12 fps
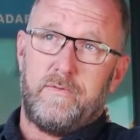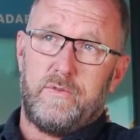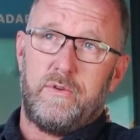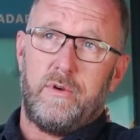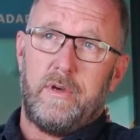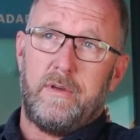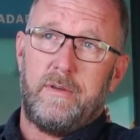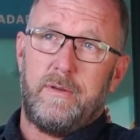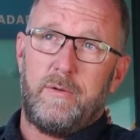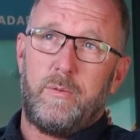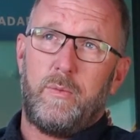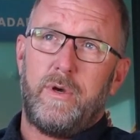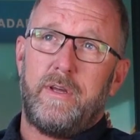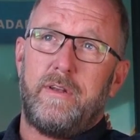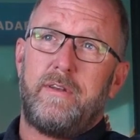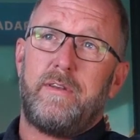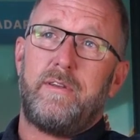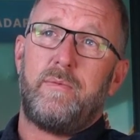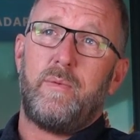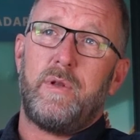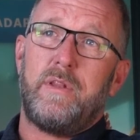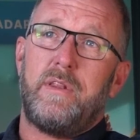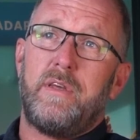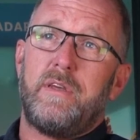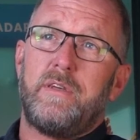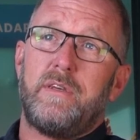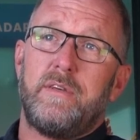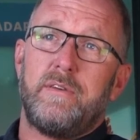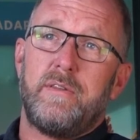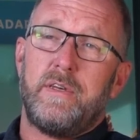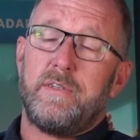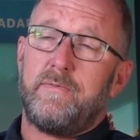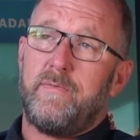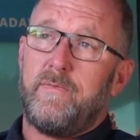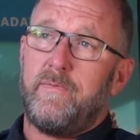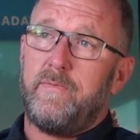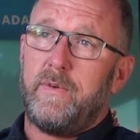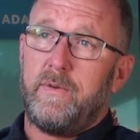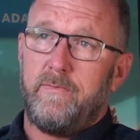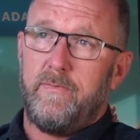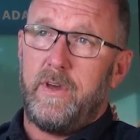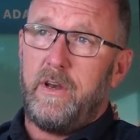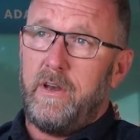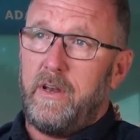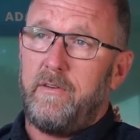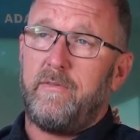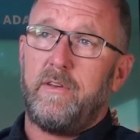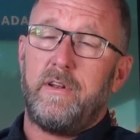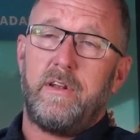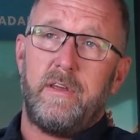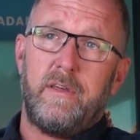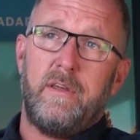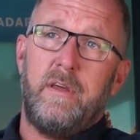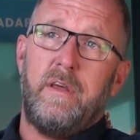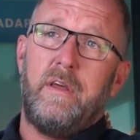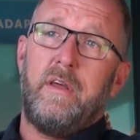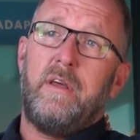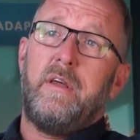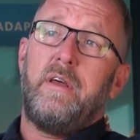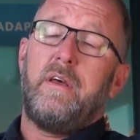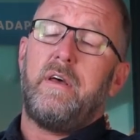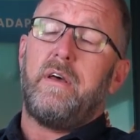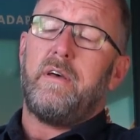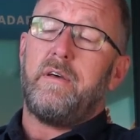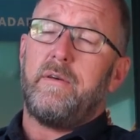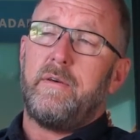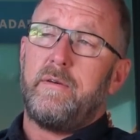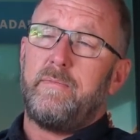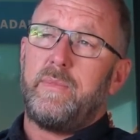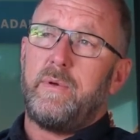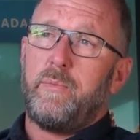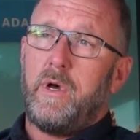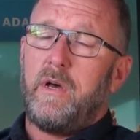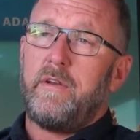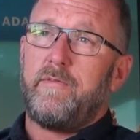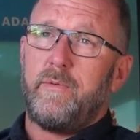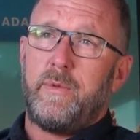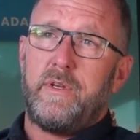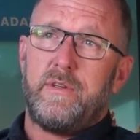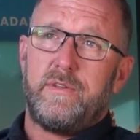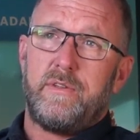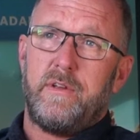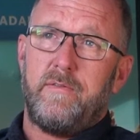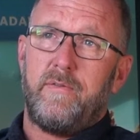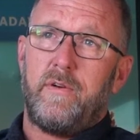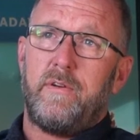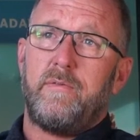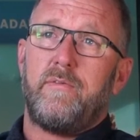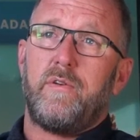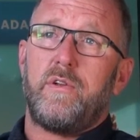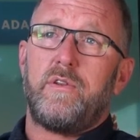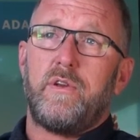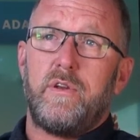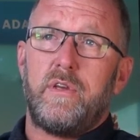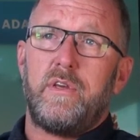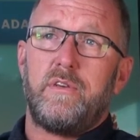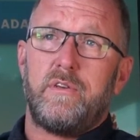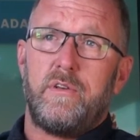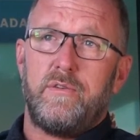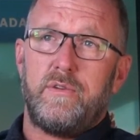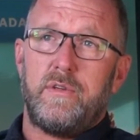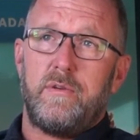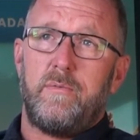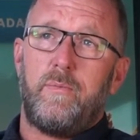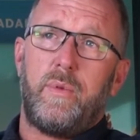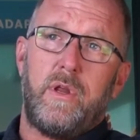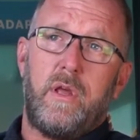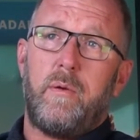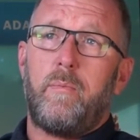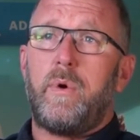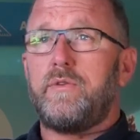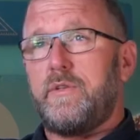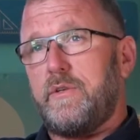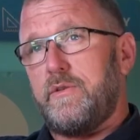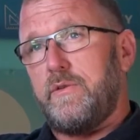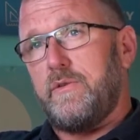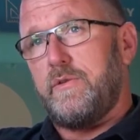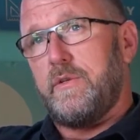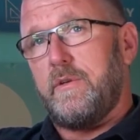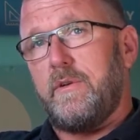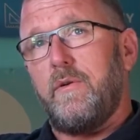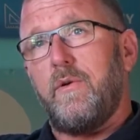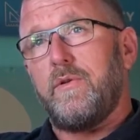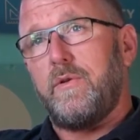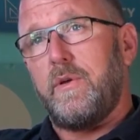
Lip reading: for sure, but there's very definitely a demand from industry for a turnkey solution, pre and post extrusion, all